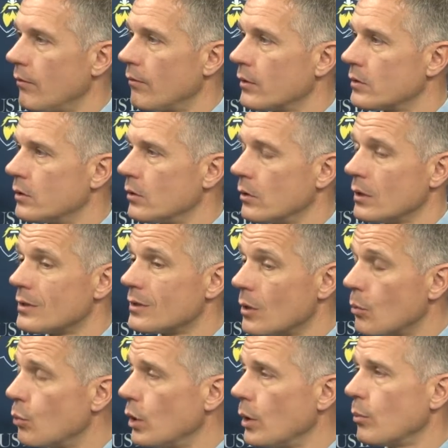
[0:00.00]
the facilities and
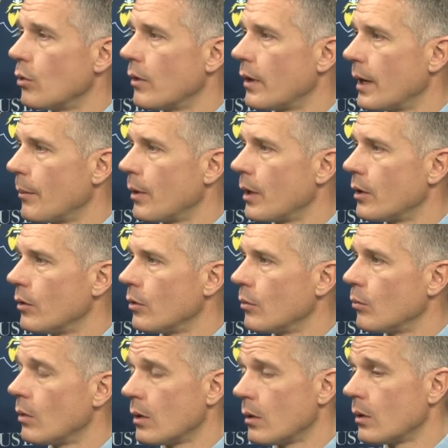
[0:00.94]
the people that I met here.
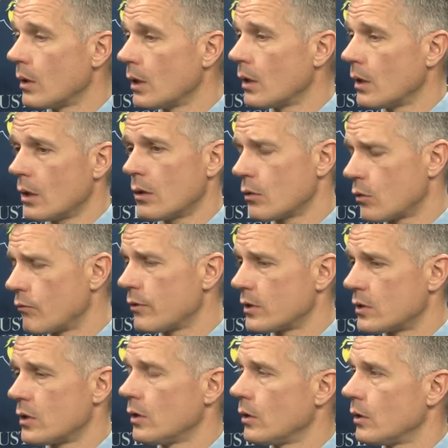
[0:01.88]
And
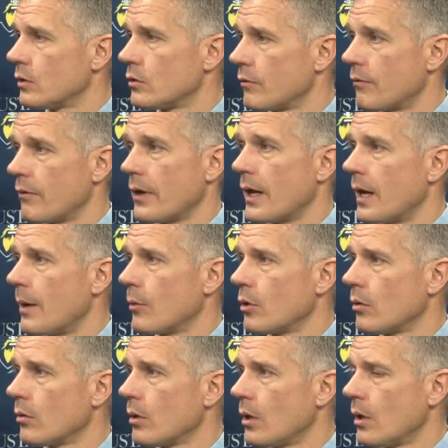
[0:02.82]
facilities are
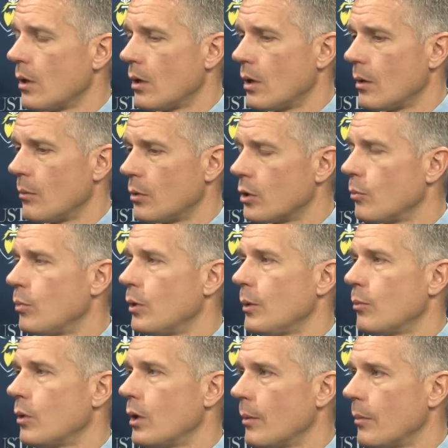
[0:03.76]
phenomenal, but the
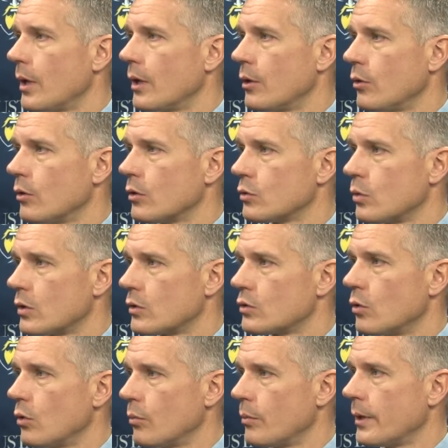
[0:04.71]
people I met here is what
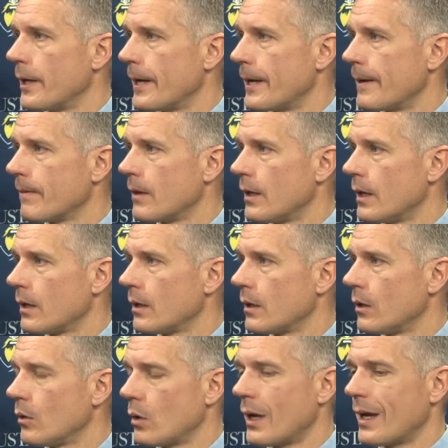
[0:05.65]
sold me on it, that,
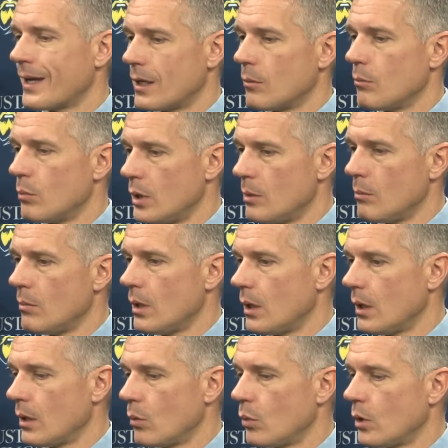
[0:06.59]
you know, I can be
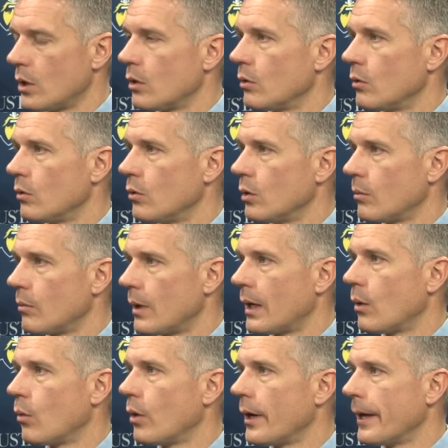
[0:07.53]
me and we can do it
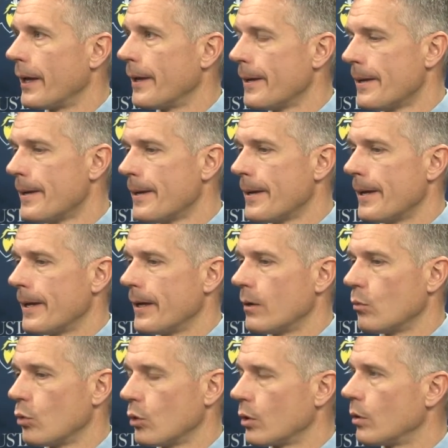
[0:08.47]
my way,
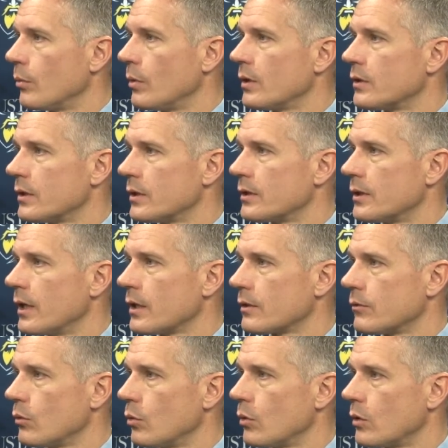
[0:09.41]
and we're going to be
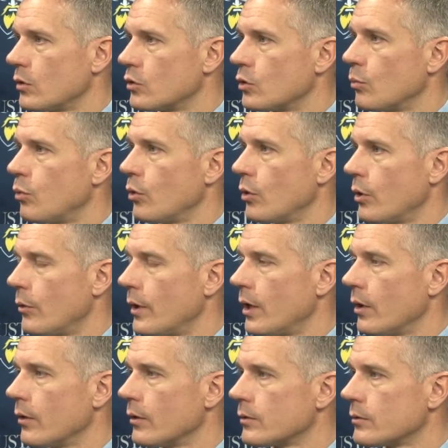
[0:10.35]
successful with the support
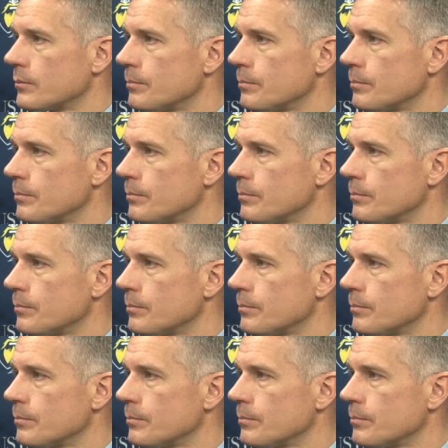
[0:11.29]
around us.